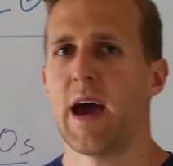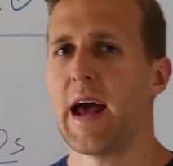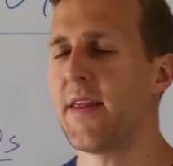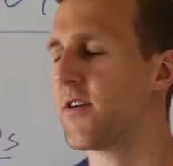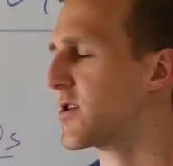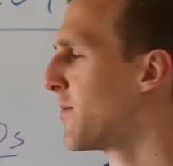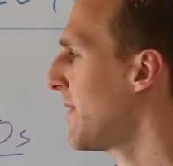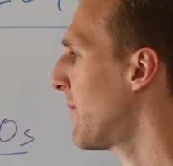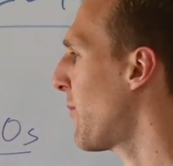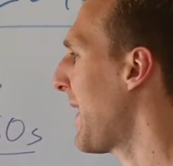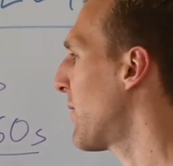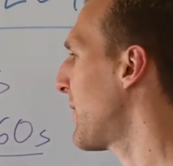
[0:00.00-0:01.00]
And there's a
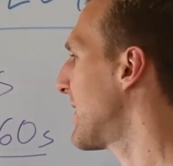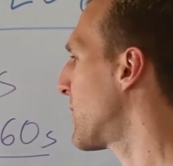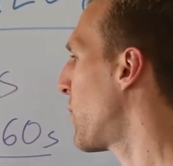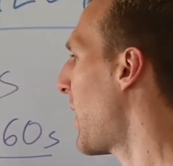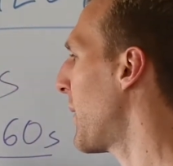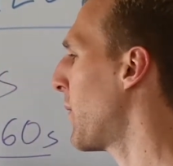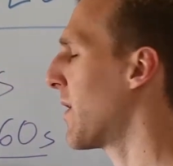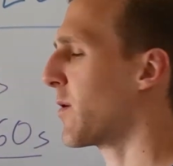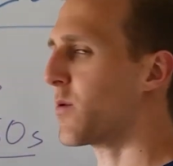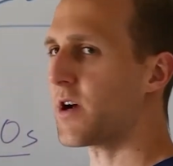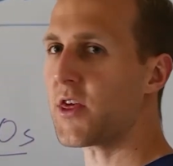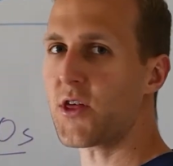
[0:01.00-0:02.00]
main reason why we want to
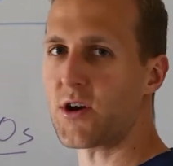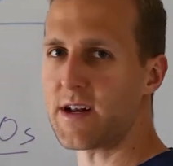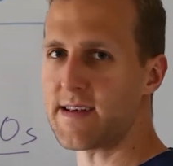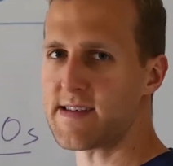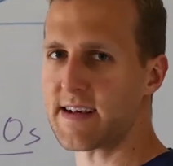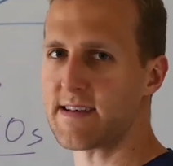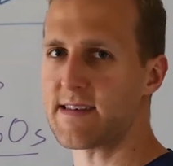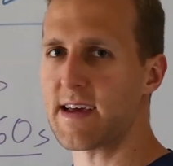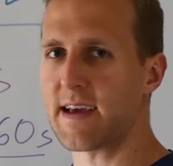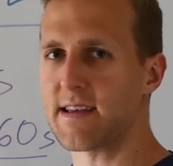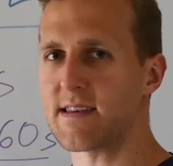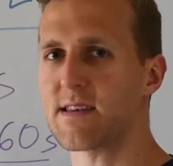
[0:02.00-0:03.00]
work 30 to 60
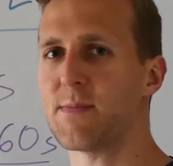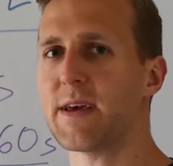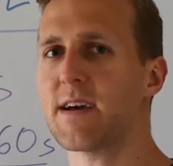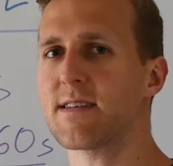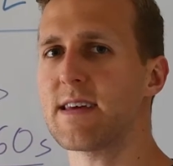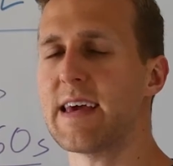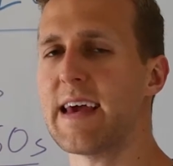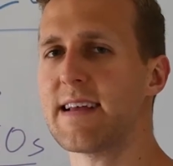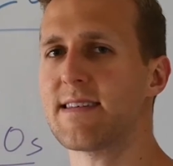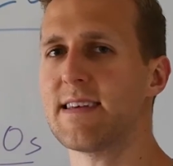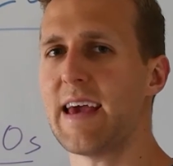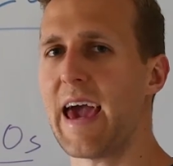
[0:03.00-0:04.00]
seconds is because it
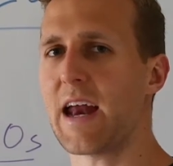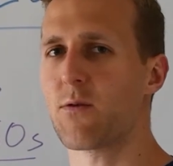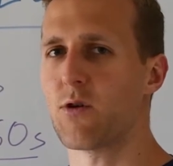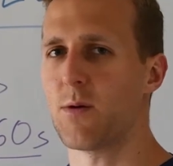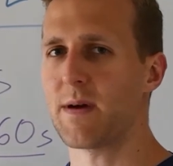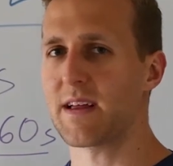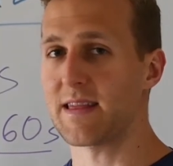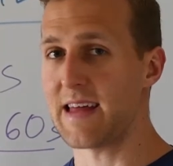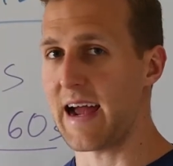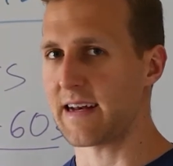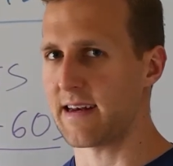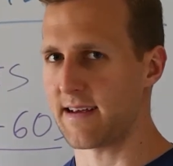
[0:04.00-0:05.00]
hits the anaerobic
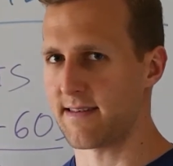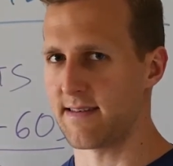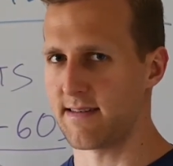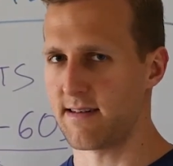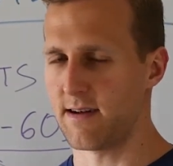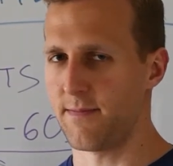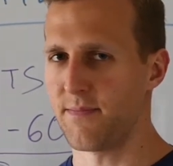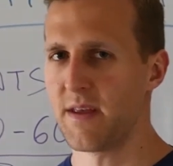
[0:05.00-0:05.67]
lactic system.